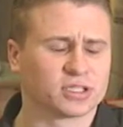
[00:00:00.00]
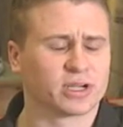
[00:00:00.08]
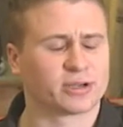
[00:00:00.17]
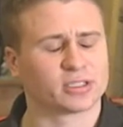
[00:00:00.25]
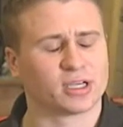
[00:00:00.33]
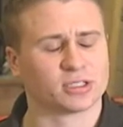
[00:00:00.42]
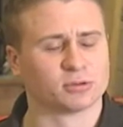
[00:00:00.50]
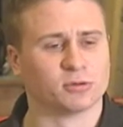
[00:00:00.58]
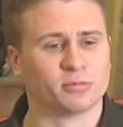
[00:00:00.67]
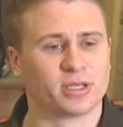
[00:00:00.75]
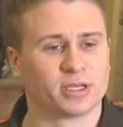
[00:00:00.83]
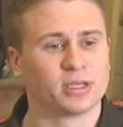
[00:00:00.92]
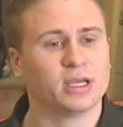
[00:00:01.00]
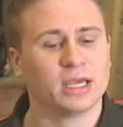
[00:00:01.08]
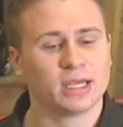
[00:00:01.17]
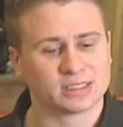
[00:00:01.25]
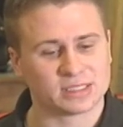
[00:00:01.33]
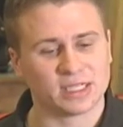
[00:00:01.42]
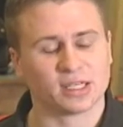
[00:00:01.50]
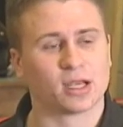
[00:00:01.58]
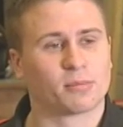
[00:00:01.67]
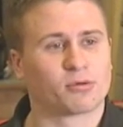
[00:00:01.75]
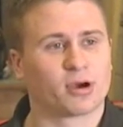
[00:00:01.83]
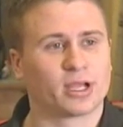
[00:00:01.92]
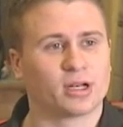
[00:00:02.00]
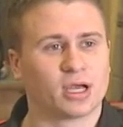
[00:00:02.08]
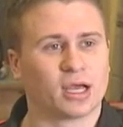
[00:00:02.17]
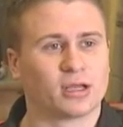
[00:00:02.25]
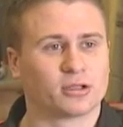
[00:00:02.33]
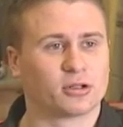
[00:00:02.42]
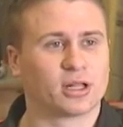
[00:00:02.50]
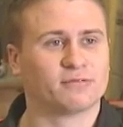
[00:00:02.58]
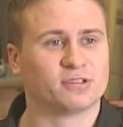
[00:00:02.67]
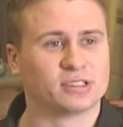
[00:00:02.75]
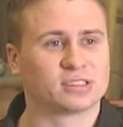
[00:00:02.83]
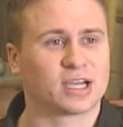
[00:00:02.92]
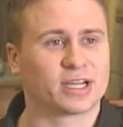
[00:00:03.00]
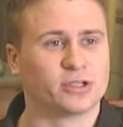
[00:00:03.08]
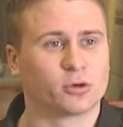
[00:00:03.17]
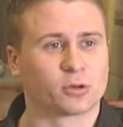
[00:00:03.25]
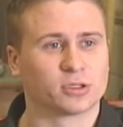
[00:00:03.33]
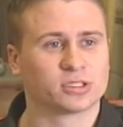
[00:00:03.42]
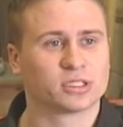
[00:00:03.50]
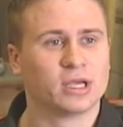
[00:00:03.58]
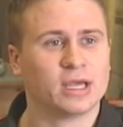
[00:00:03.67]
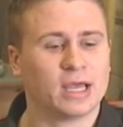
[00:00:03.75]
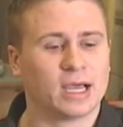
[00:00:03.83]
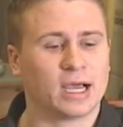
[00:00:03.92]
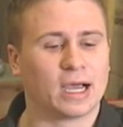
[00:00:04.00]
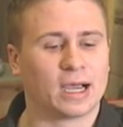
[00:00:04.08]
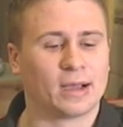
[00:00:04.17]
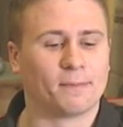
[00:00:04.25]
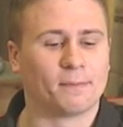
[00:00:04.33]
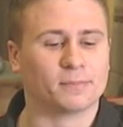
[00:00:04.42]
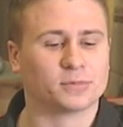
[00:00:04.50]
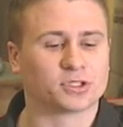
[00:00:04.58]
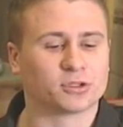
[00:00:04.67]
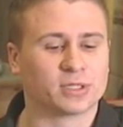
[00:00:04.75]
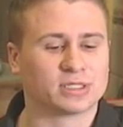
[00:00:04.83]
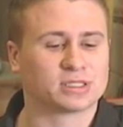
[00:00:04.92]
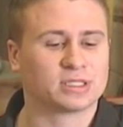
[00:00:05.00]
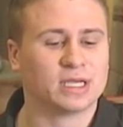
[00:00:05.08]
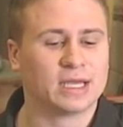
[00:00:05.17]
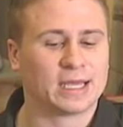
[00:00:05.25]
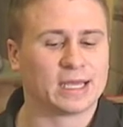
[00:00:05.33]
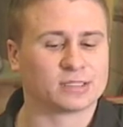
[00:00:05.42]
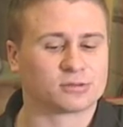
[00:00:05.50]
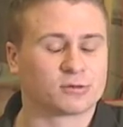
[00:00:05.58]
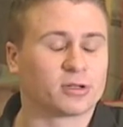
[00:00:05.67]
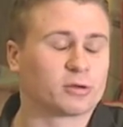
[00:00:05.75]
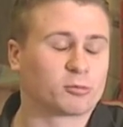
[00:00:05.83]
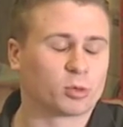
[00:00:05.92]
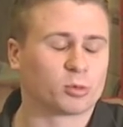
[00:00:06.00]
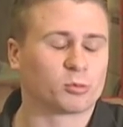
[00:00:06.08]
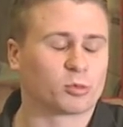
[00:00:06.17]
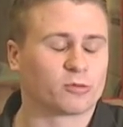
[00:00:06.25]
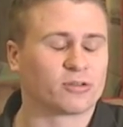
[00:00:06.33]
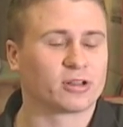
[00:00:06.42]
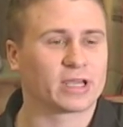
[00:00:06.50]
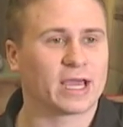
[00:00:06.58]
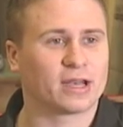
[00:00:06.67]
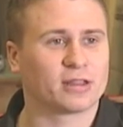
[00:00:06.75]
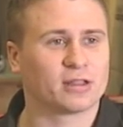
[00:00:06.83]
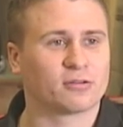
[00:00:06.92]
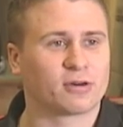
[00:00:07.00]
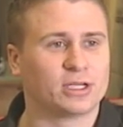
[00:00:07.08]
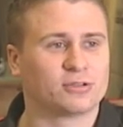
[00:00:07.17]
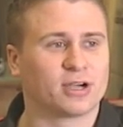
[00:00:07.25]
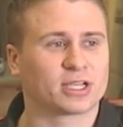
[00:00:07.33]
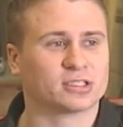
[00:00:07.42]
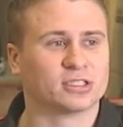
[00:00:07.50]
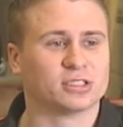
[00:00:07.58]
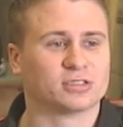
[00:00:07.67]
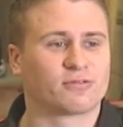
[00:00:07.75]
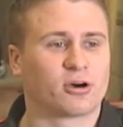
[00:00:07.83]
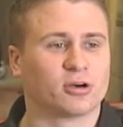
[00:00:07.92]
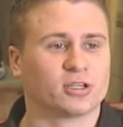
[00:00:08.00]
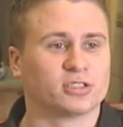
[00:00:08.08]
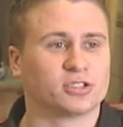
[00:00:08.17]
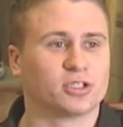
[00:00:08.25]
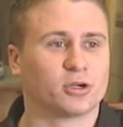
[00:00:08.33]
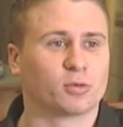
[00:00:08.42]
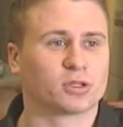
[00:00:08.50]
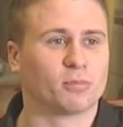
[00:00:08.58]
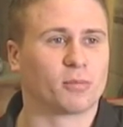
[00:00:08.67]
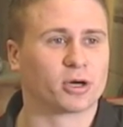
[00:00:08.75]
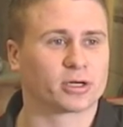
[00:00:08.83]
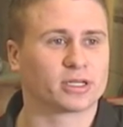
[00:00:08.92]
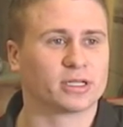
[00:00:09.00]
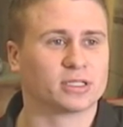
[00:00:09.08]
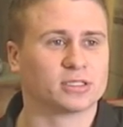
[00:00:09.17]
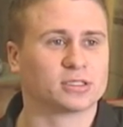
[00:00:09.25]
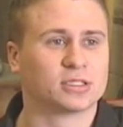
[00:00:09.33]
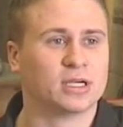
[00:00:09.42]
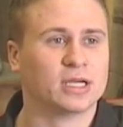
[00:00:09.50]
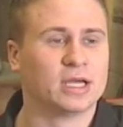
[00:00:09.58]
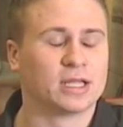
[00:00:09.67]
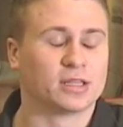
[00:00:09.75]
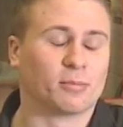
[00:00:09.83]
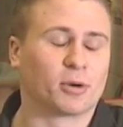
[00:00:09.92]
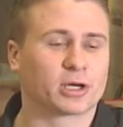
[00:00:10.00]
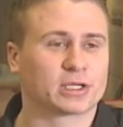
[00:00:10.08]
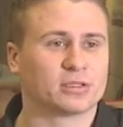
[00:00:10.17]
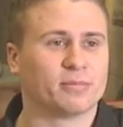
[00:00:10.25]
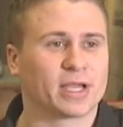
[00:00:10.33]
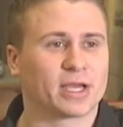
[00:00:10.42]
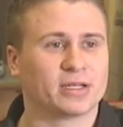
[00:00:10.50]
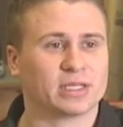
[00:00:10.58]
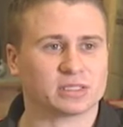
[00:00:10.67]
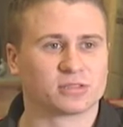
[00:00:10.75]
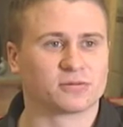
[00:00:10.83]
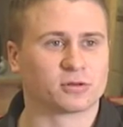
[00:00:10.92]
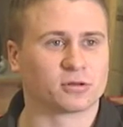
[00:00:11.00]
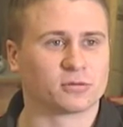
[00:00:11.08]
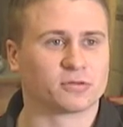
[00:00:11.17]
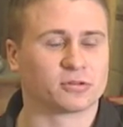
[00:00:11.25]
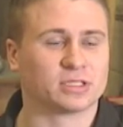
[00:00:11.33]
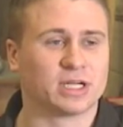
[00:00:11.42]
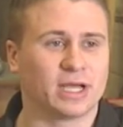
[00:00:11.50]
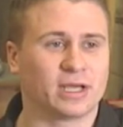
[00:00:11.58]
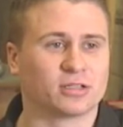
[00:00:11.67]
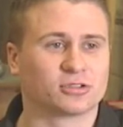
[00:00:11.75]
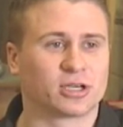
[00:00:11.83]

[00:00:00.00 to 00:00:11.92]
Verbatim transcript: Celeritas will be seated upright. Uh, you'll have the side doors. Um, so it's, it's really, we're, we're really headed in the right direction as far as, you know, what the market is, the market demand is for, for today and